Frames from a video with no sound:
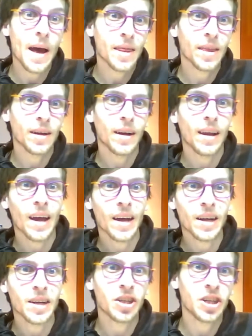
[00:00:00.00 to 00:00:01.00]

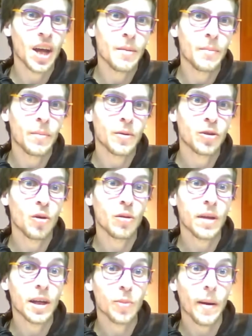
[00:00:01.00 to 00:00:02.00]
panther-like shape. So
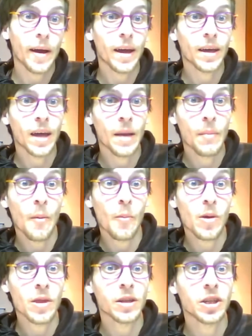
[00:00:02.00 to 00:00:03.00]
that's why I came up with